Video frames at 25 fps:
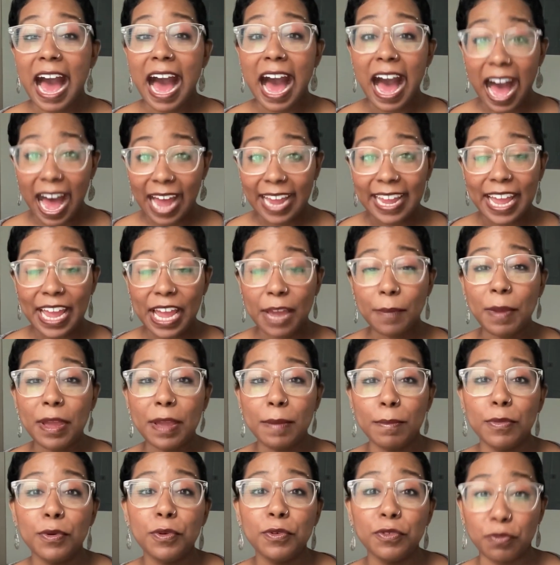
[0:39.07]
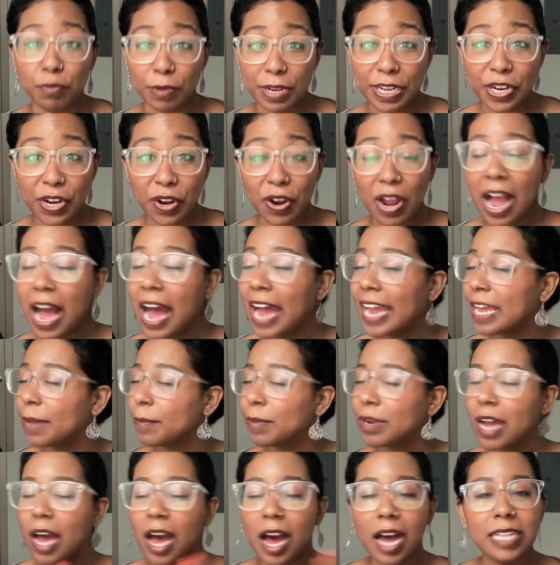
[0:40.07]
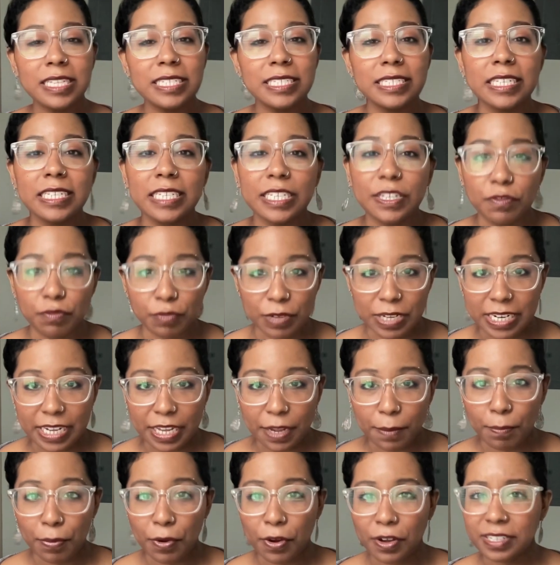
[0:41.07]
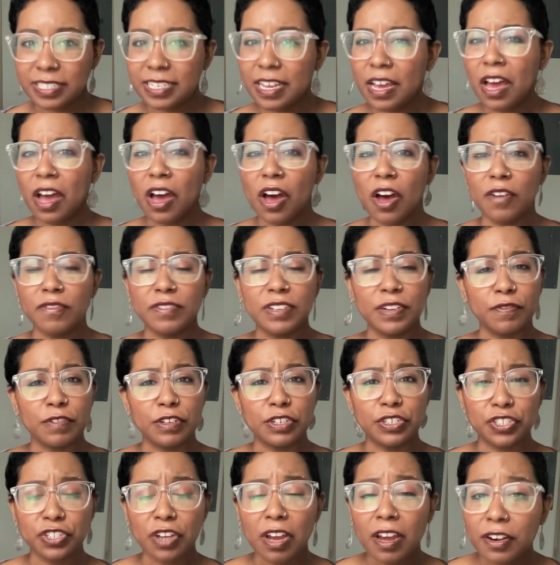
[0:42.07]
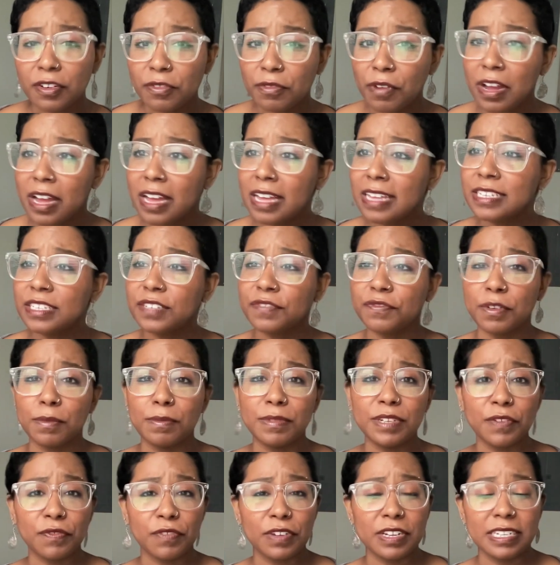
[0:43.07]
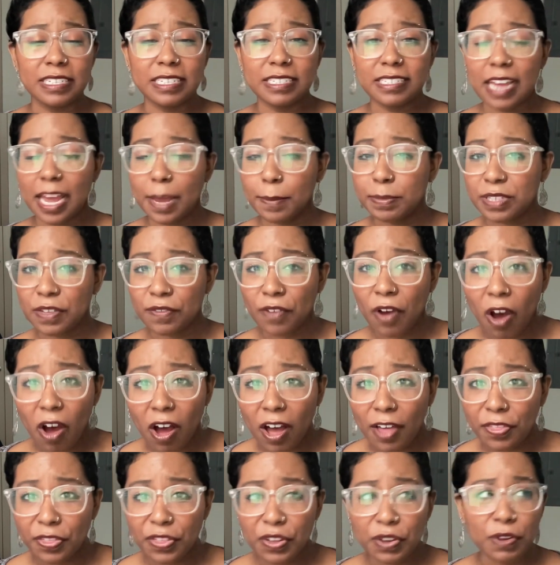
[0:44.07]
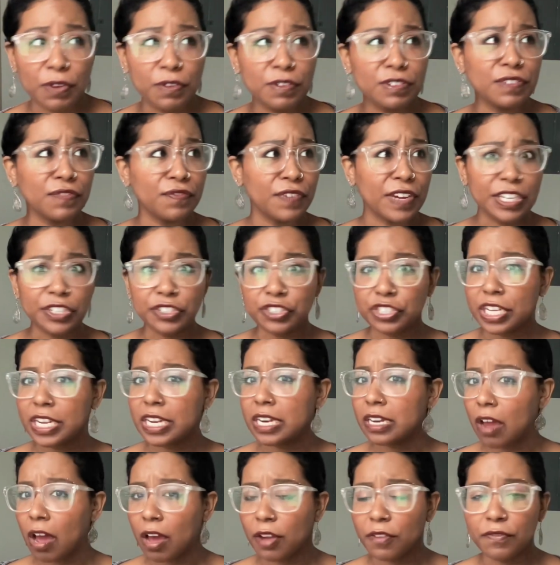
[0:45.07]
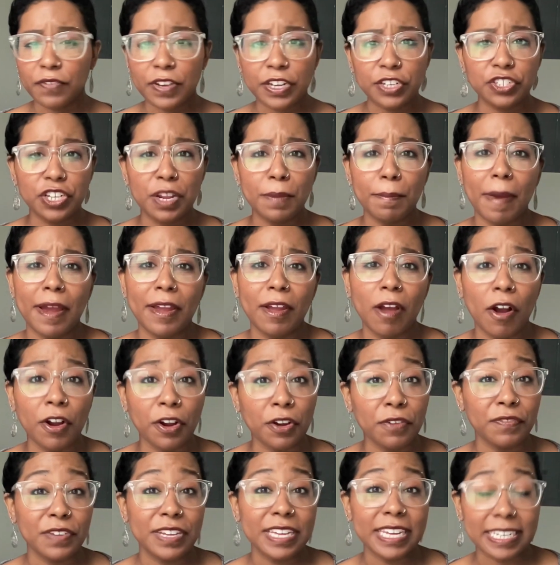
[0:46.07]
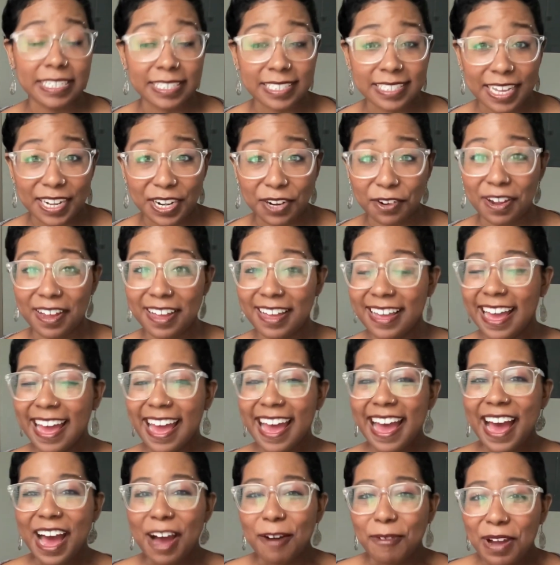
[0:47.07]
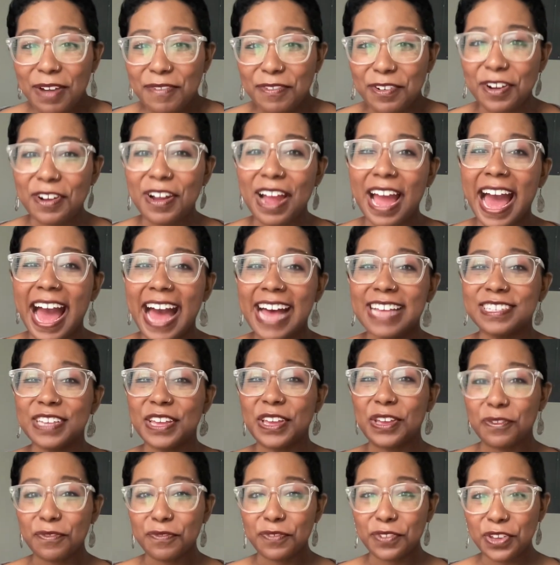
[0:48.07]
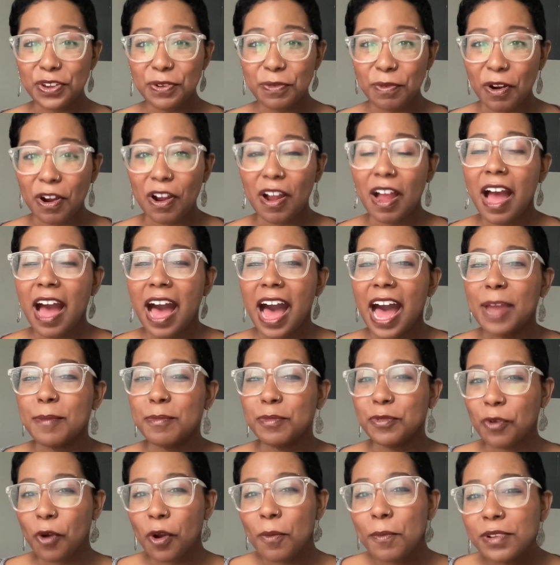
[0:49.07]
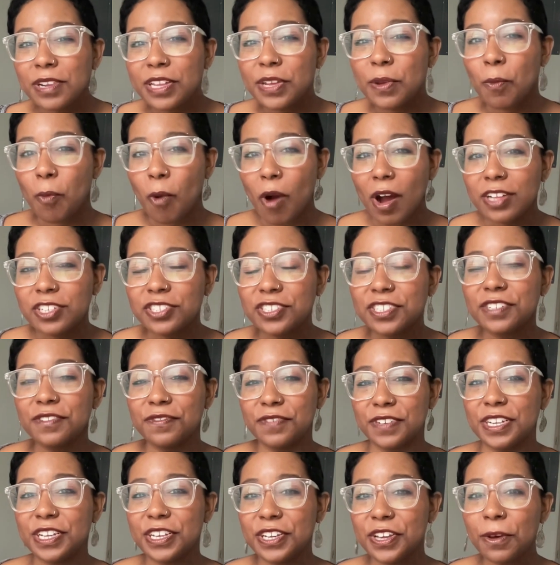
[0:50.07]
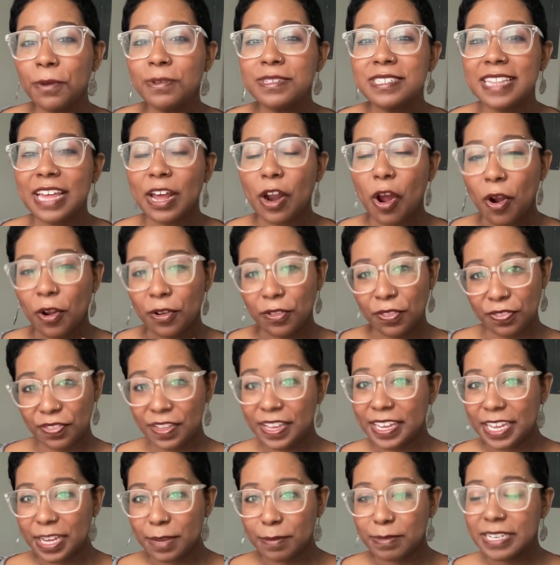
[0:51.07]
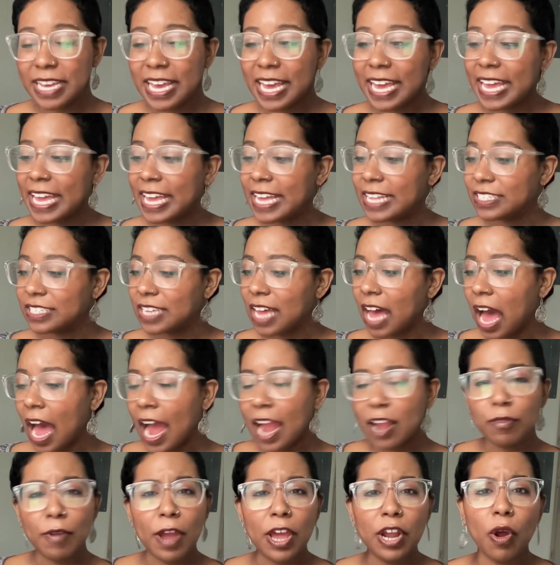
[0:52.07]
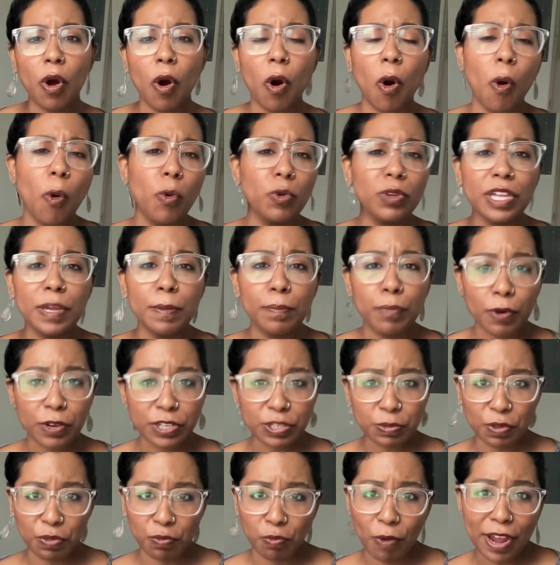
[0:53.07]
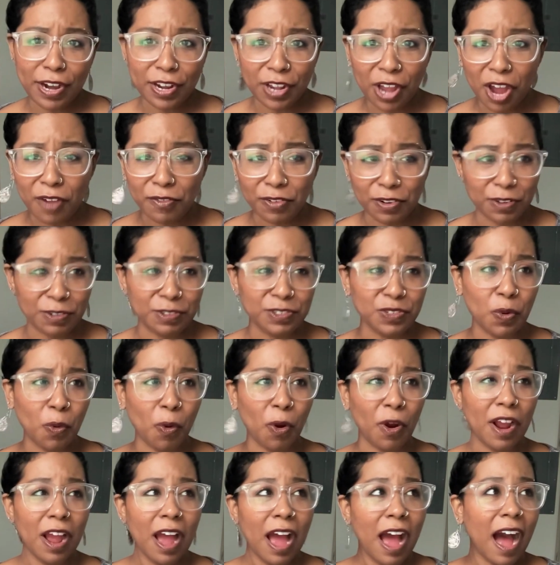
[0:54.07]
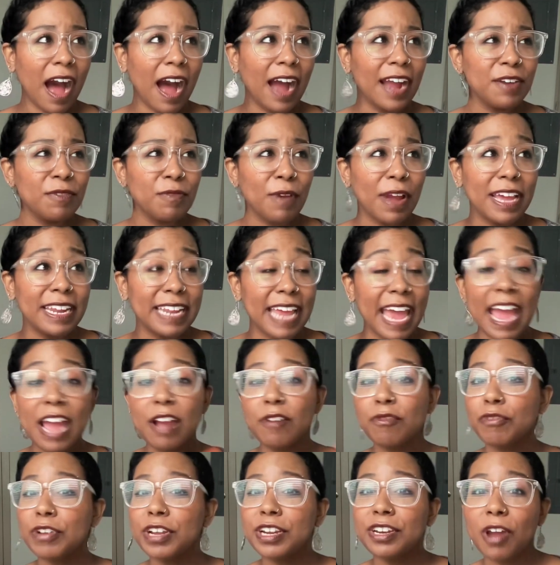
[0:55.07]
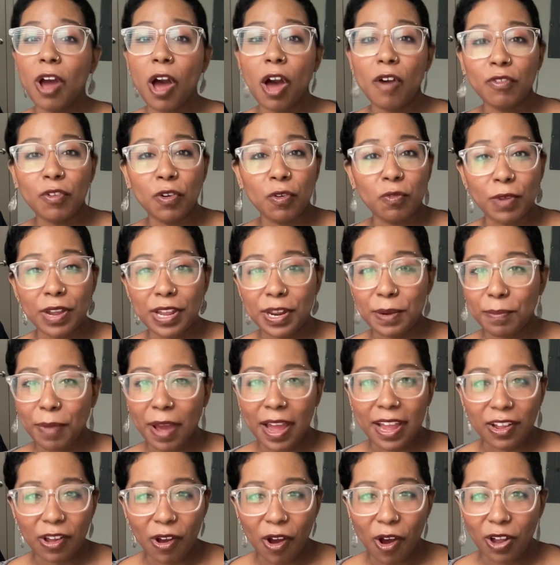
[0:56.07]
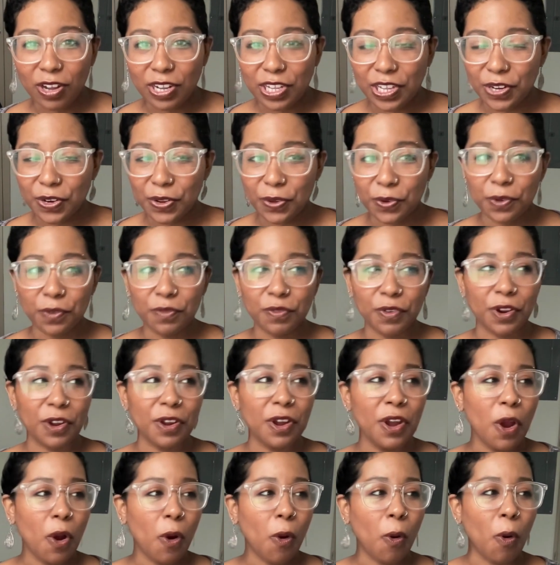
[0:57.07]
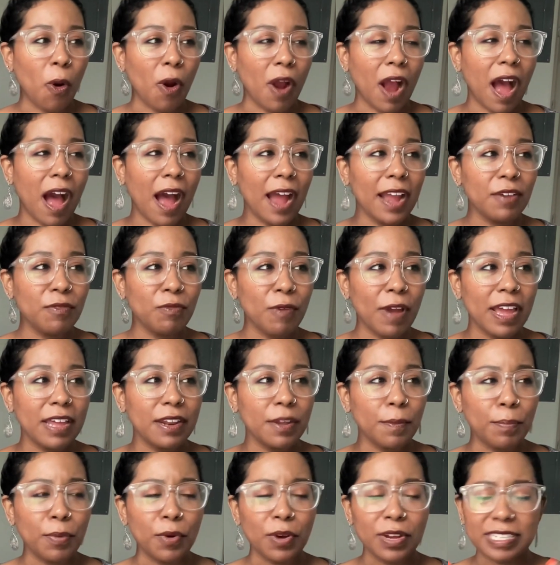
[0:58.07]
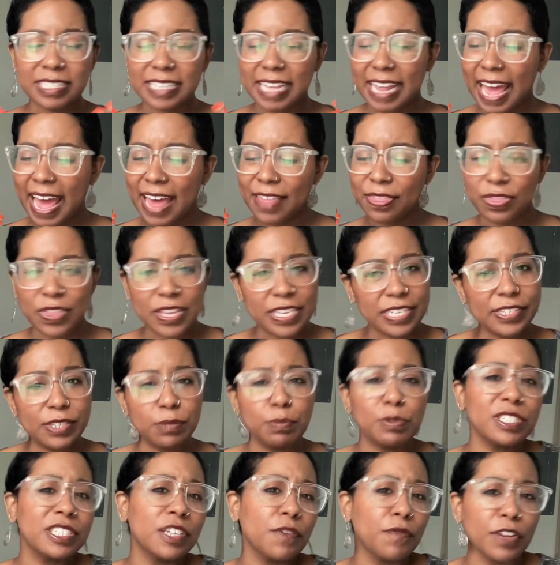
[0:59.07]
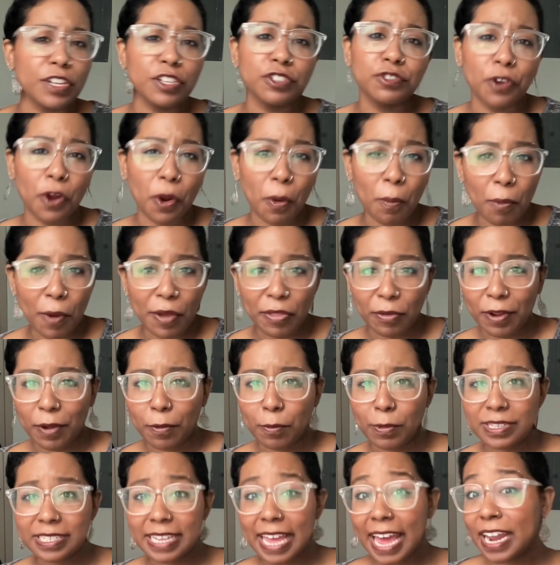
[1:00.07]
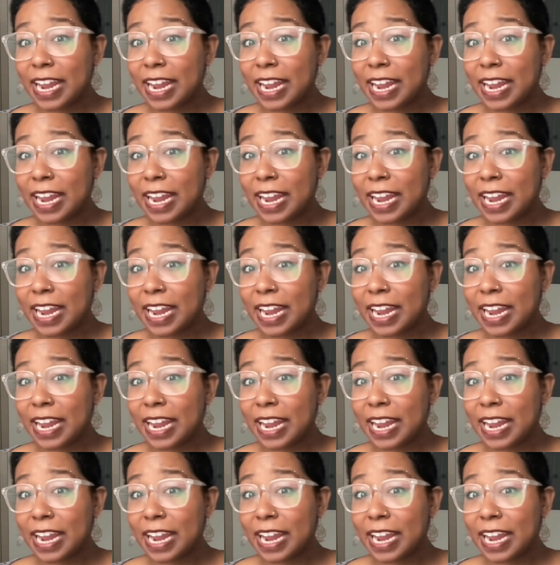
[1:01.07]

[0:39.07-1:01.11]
I am a mood reader. I am constantly reading books of different genres, from different types of authors, fiction, nonfiction, biography, etc. However, as a viewer, I'm normally watching videos that are themed. It's, I read only books with red covers, or I read every novel written by Colleen Hoover, or I read books that had this specific trope, whether it was